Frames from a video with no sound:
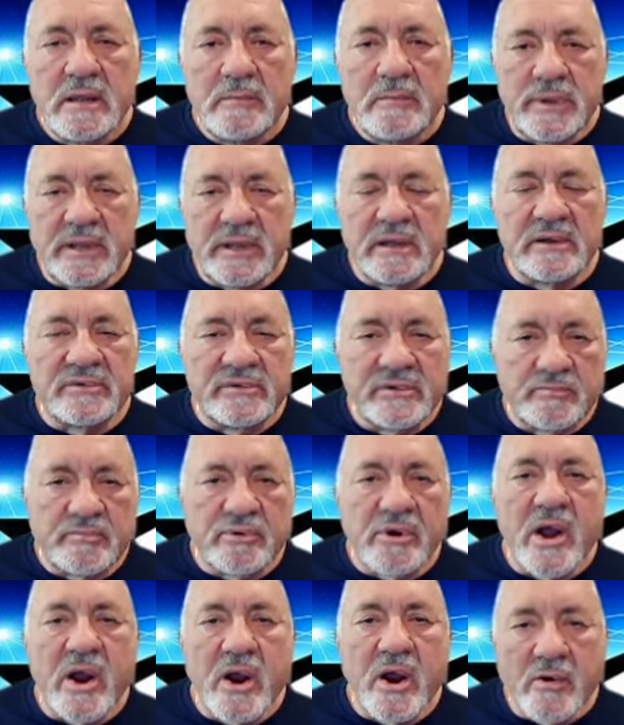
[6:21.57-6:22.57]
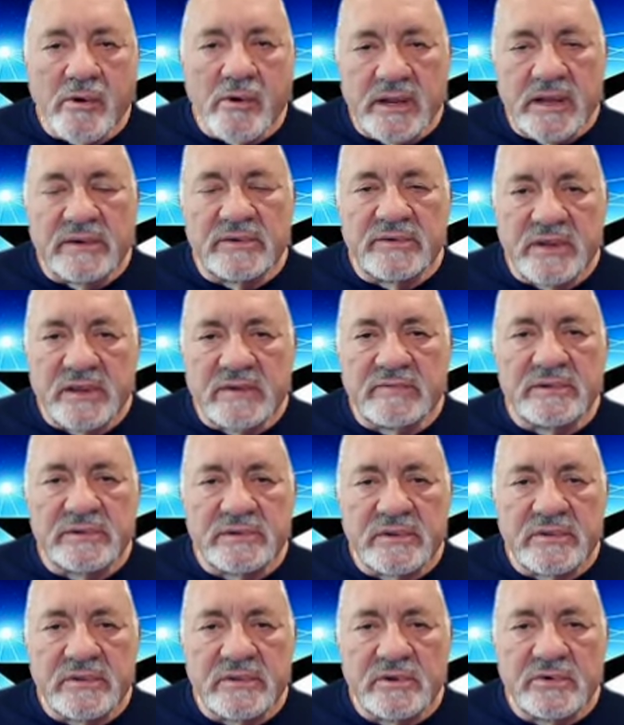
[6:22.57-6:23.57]
because the priority is given
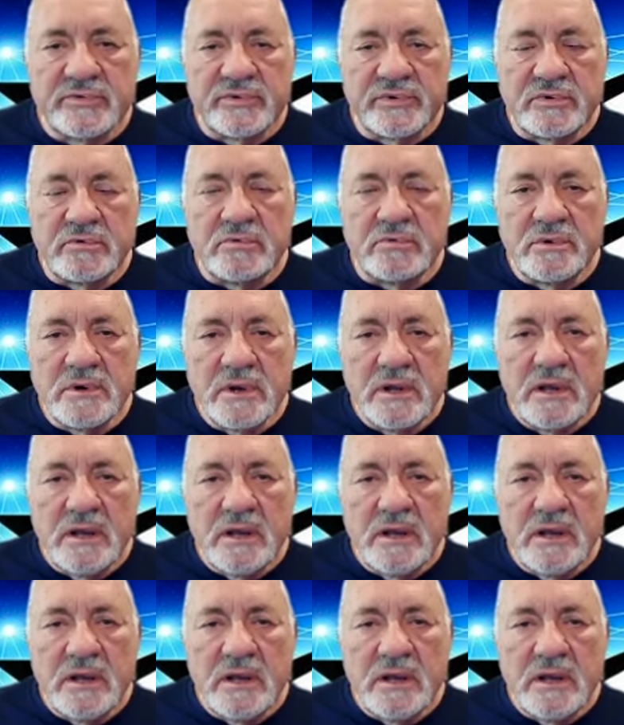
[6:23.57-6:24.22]
to those who